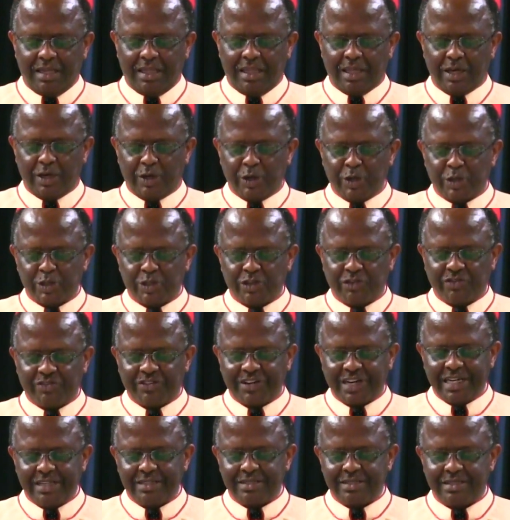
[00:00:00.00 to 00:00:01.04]
The cross of
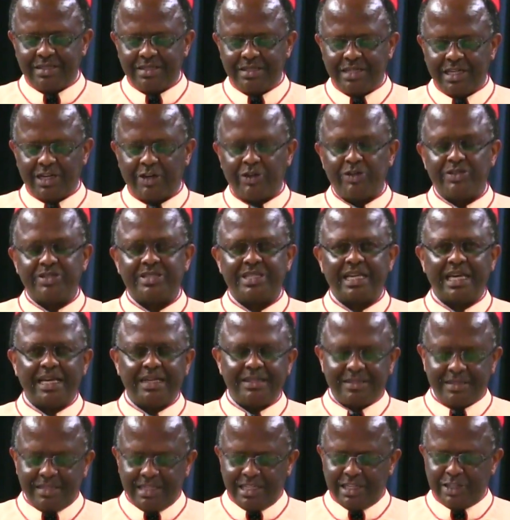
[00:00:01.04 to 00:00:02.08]
Christ
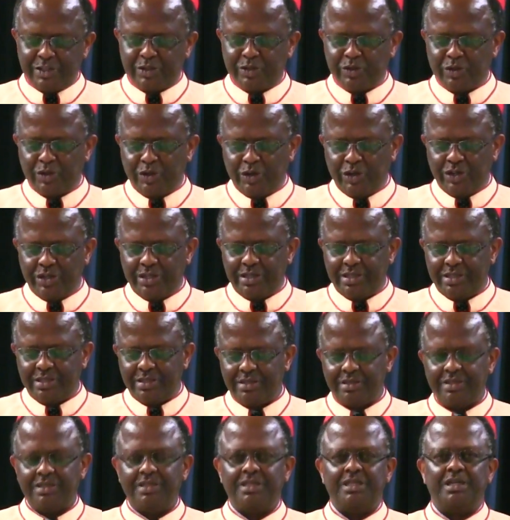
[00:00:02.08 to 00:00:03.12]
reconciles sinners to God,
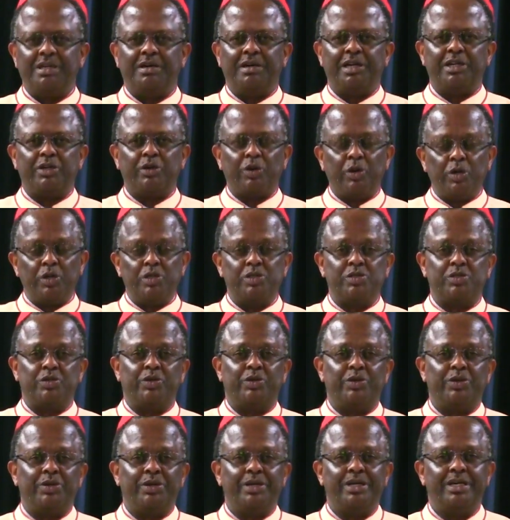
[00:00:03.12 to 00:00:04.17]
but
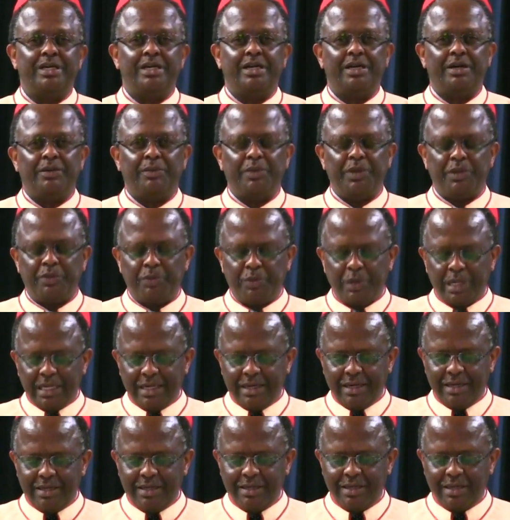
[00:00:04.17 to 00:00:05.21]
also with
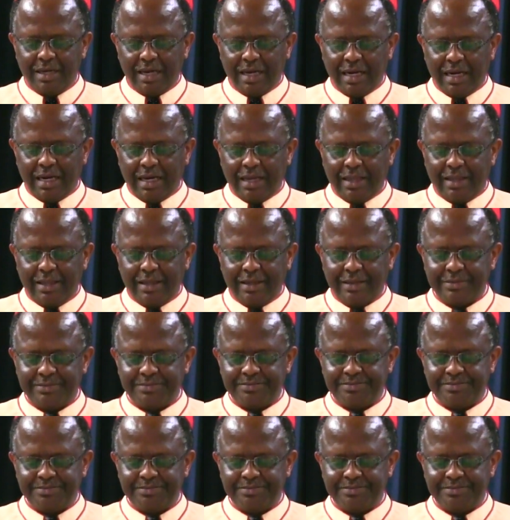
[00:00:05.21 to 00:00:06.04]
one another.